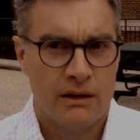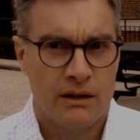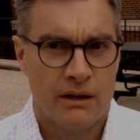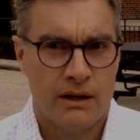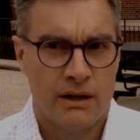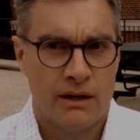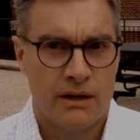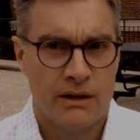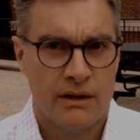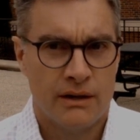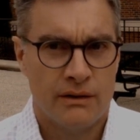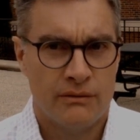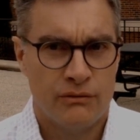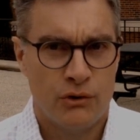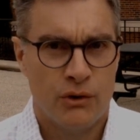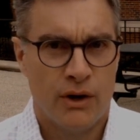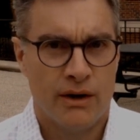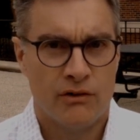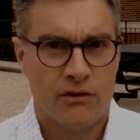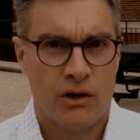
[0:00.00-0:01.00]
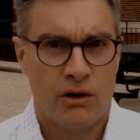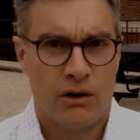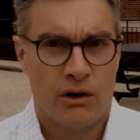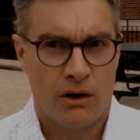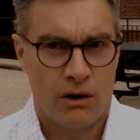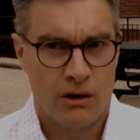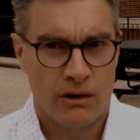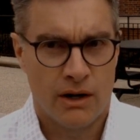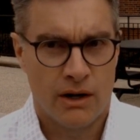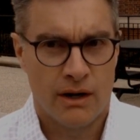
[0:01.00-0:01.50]
if you have a
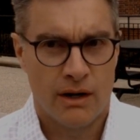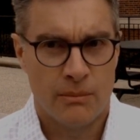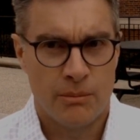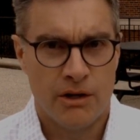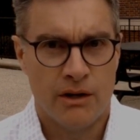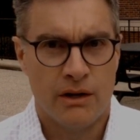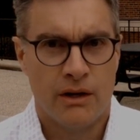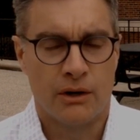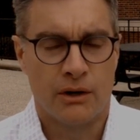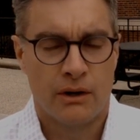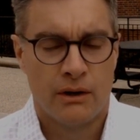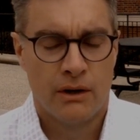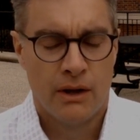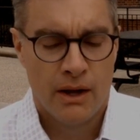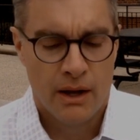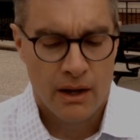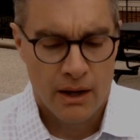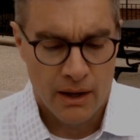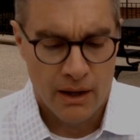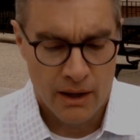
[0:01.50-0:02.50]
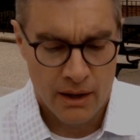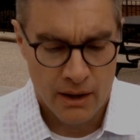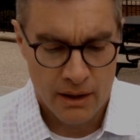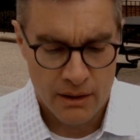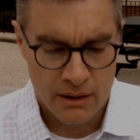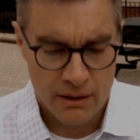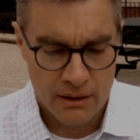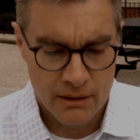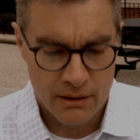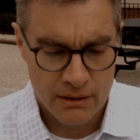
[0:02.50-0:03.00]
hard copy,
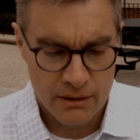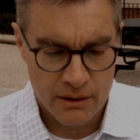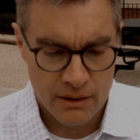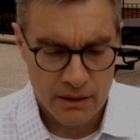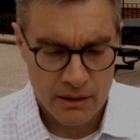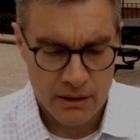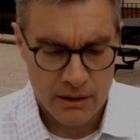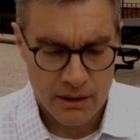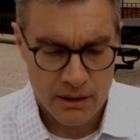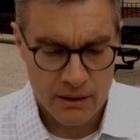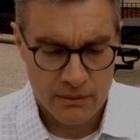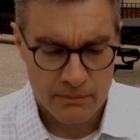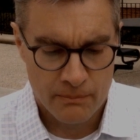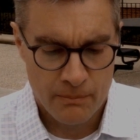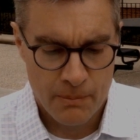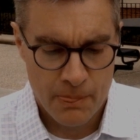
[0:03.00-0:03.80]
and the